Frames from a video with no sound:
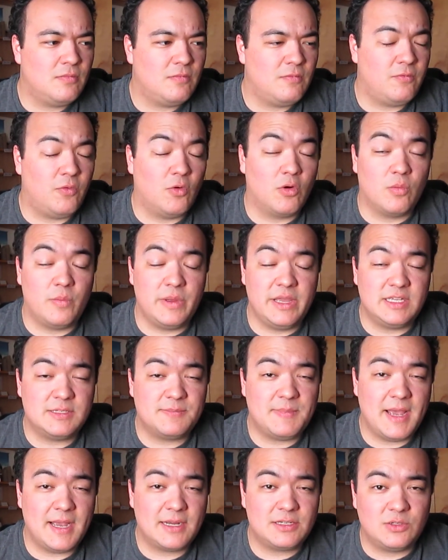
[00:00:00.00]
4 weeks
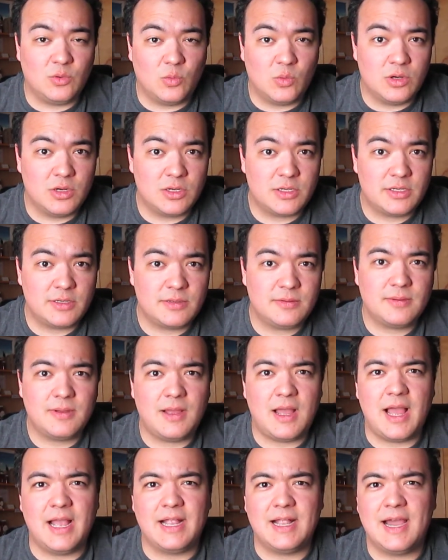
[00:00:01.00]
back to work.
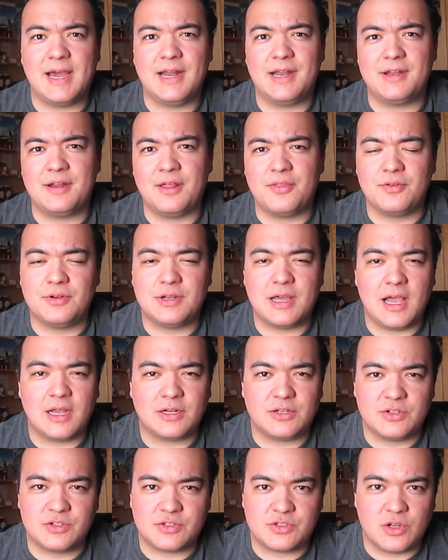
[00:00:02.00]
I got another
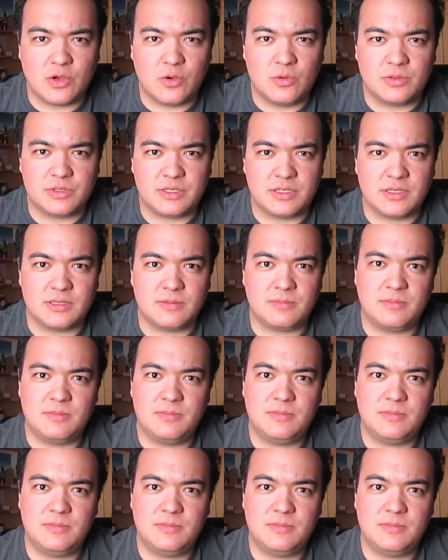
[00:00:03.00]
doctor's note to